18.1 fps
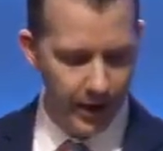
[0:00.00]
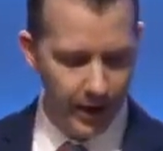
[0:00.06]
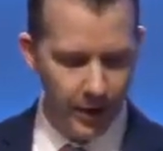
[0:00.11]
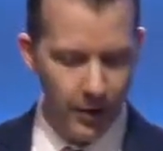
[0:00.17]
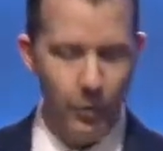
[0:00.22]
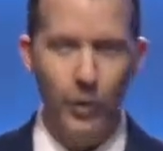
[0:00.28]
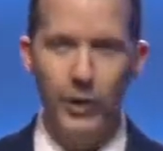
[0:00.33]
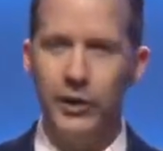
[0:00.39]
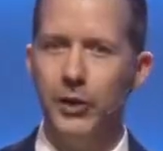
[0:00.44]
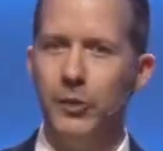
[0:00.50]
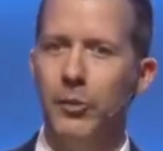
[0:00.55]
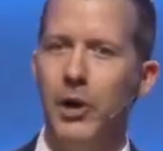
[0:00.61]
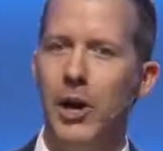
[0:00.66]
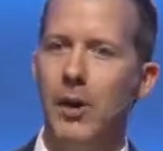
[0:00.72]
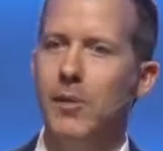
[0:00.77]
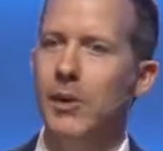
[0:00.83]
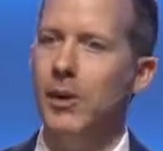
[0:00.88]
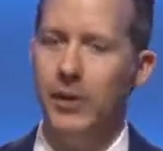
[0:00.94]
one of your
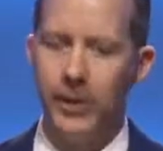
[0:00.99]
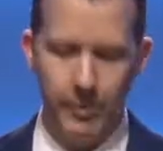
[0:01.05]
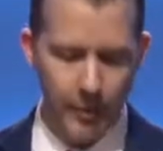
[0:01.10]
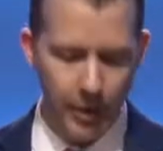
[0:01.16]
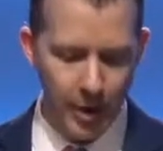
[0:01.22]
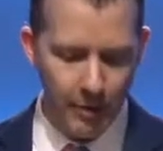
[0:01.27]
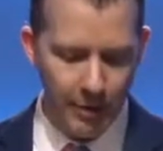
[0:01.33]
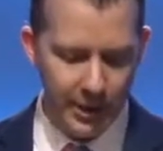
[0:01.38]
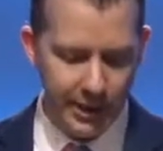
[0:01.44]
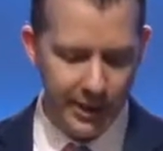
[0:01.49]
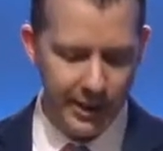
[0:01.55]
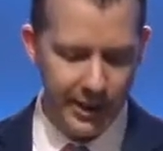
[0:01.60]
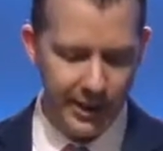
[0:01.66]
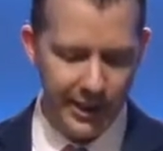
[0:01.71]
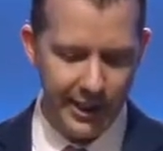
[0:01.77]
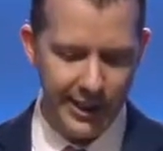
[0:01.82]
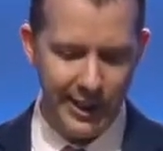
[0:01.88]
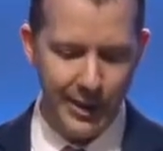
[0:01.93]
primary purposes
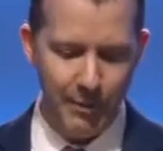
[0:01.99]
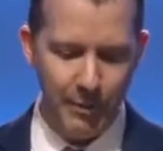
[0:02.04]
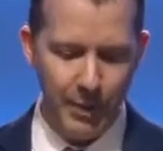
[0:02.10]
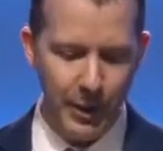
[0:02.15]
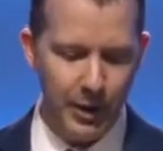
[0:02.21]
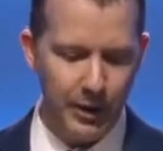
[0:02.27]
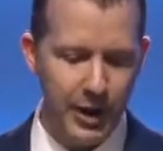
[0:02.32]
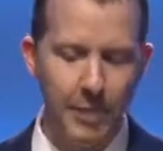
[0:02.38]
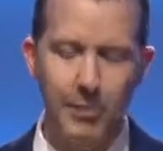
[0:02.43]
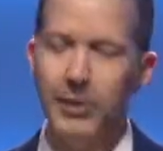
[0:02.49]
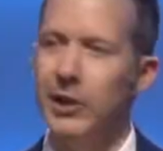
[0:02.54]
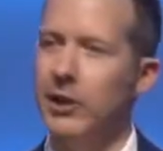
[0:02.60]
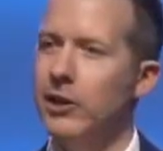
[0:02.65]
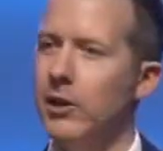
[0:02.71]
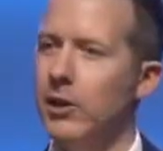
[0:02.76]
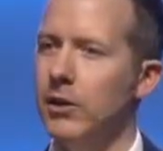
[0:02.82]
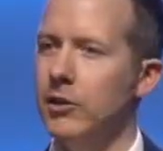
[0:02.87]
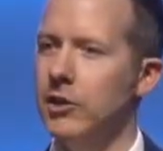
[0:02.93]
is to build up and
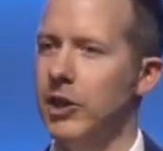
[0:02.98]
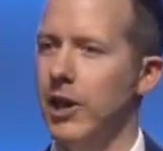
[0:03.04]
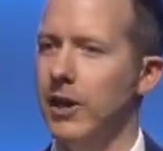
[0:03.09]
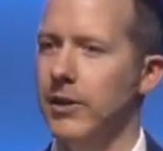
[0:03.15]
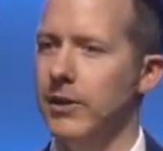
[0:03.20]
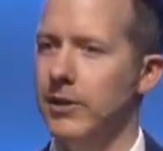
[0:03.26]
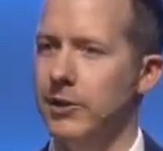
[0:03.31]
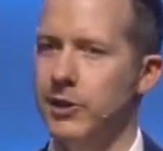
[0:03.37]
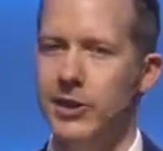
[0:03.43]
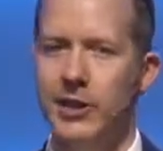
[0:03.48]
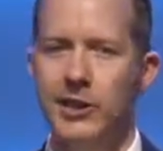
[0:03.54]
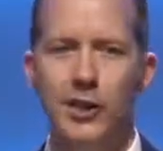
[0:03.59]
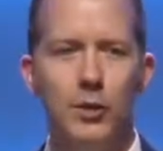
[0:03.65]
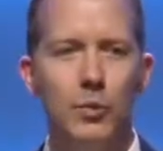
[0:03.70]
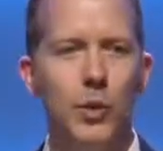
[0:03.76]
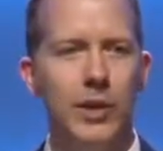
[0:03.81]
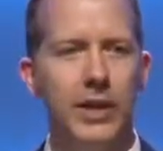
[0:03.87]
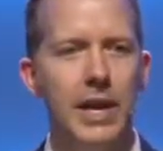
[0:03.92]
encourage others. This is
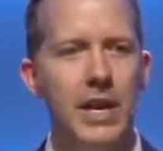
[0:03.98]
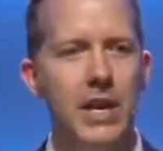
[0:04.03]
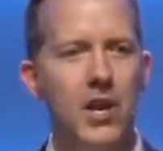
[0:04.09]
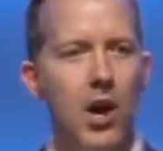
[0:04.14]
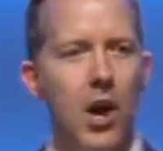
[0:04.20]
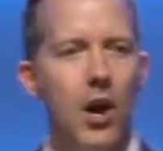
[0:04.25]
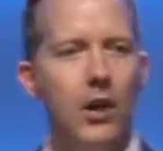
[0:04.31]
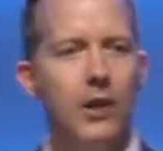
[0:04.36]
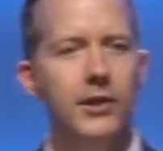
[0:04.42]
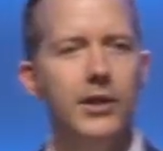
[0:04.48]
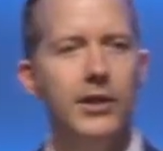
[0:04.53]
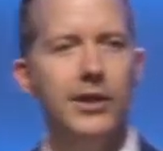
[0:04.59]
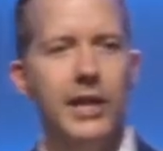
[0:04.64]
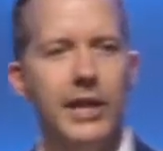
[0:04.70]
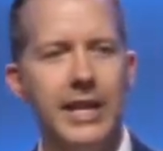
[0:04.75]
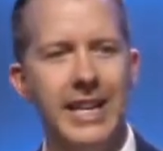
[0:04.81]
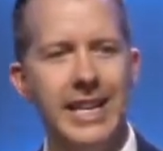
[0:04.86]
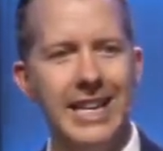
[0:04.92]
what that knowledge is
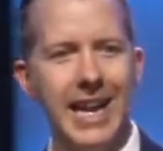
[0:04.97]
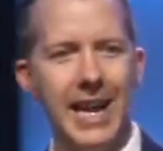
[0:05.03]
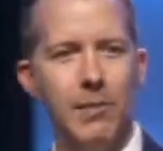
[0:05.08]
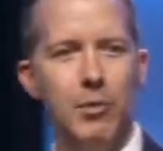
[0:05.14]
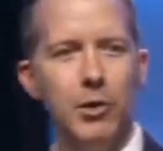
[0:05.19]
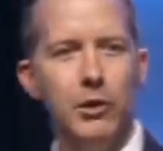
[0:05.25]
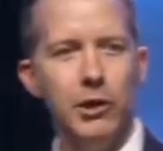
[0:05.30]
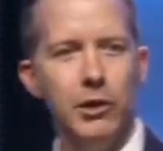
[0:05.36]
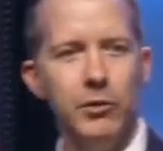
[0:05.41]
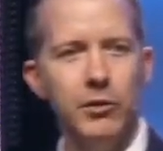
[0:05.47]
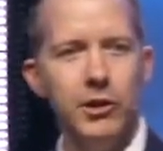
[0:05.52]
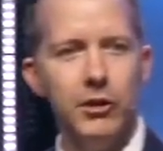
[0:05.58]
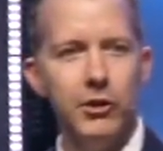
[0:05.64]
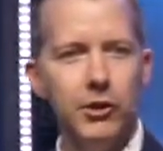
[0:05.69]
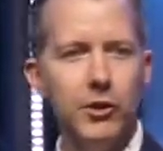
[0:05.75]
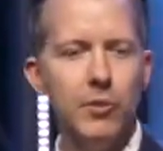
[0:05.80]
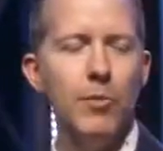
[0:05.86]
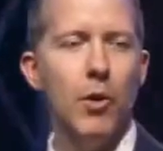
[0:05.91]
going to enable you to
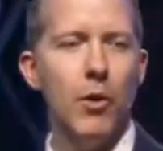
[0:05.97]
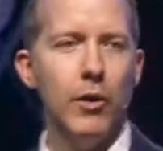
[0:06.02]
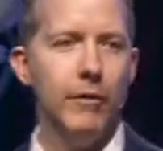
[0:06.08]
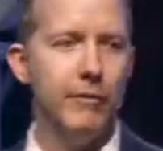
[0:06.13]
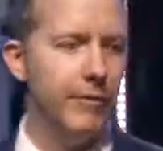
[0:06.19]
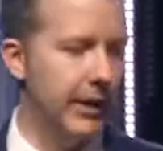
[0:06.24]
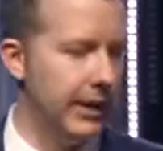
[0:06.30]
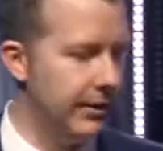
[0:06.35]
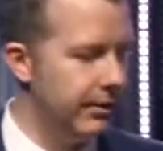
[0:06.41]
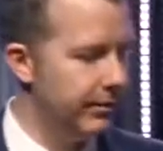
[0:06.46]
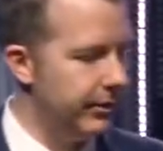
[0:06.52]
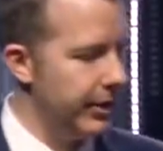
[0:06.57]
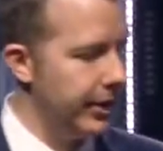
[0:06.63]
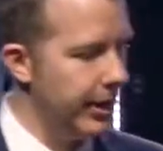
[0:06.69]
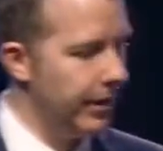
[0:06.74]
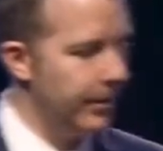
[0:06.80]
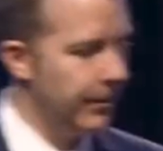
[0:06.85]
do more effectively.